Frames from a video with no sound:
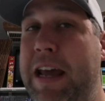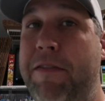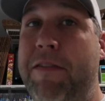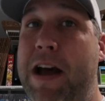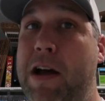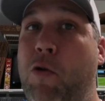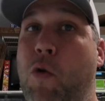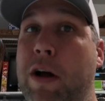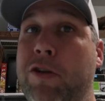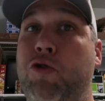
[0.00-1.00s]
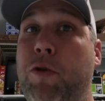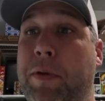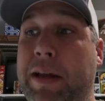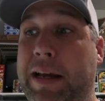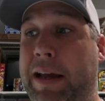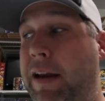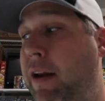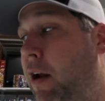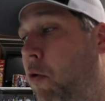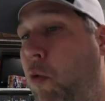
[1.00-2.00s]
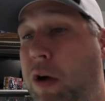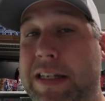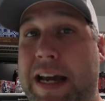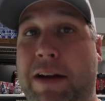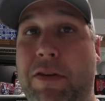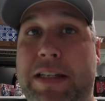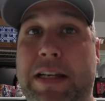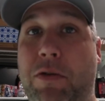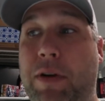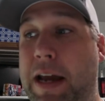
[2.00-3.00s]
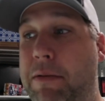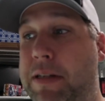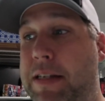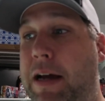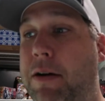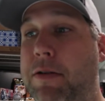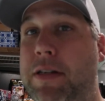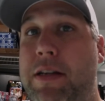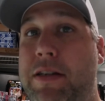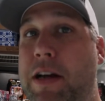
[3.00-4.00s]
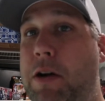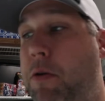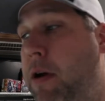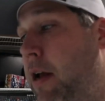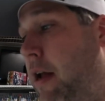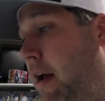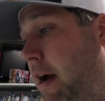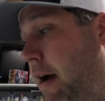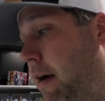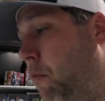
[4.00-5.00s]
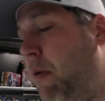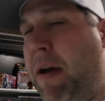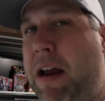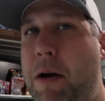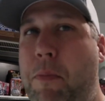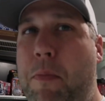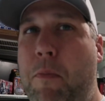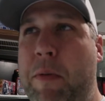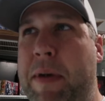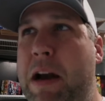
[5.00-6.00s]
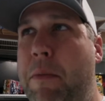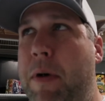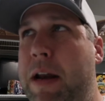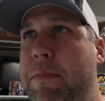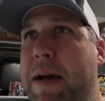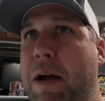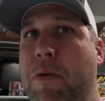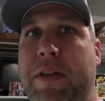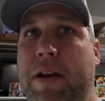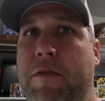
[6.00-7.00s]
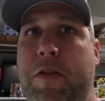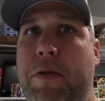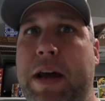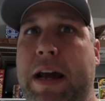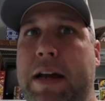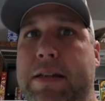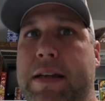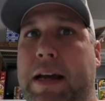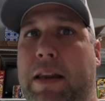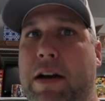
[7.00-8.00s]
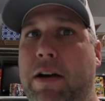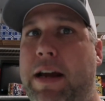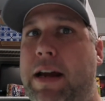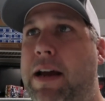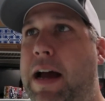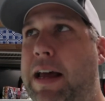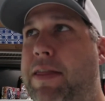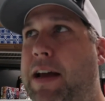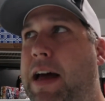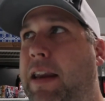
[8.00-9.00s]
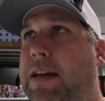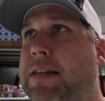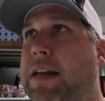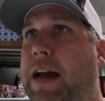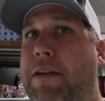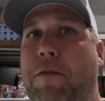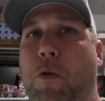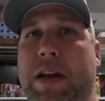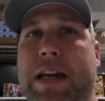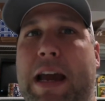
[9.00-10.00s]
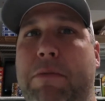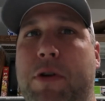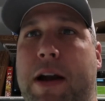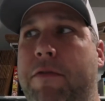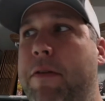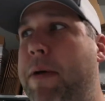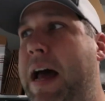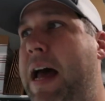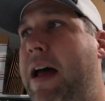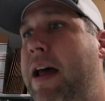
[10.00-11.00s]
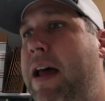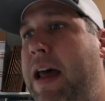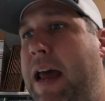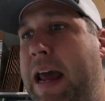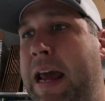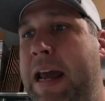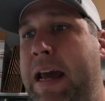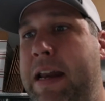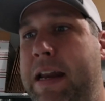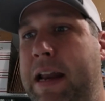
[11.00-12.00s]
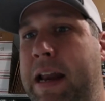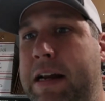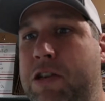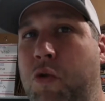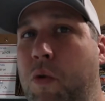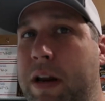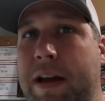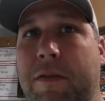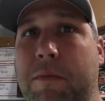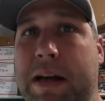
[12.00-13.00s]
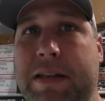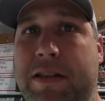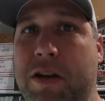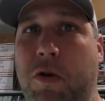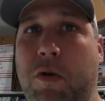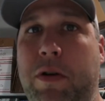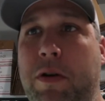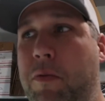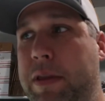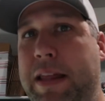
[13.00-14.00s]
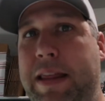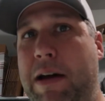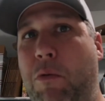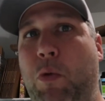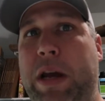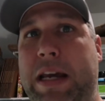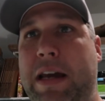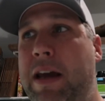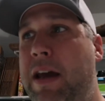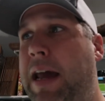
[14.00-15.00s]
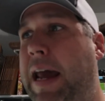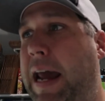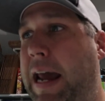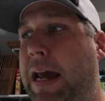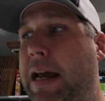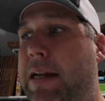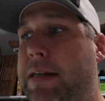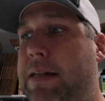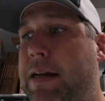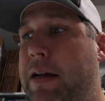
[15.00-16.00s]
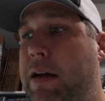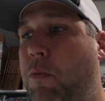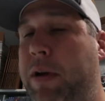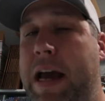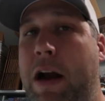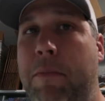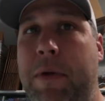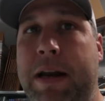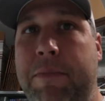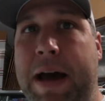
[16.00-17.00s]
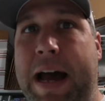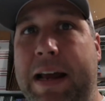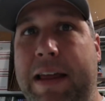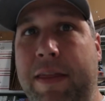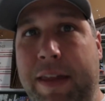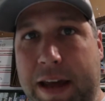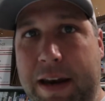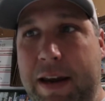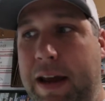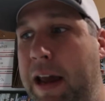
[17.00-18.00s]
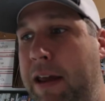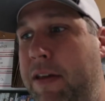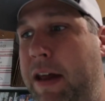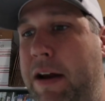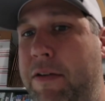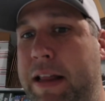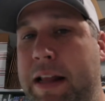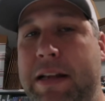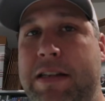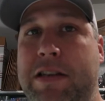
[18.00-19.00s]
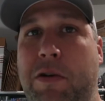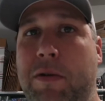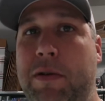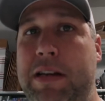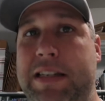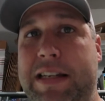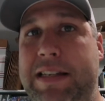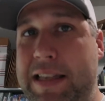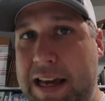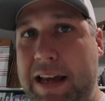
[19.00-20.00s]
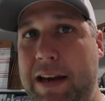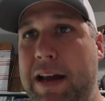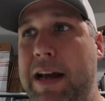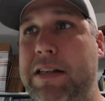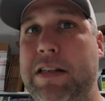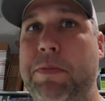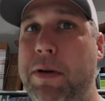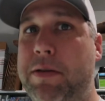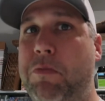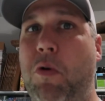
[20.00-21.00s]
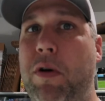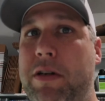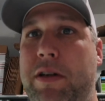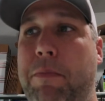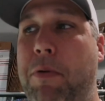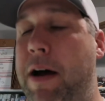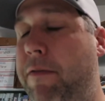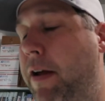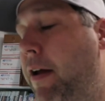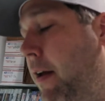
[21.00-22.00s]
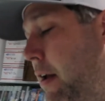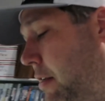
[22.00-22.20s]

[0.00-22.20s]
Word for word: if not quadrupling it, once every single game sells. So uh, we made our we made our money back within a few days. Like literally, I think I listed like forty games right off the bat, and like twenty of them had sold within that week, and we got our money back then, and then everything that's sold since then has just put us more into the profit.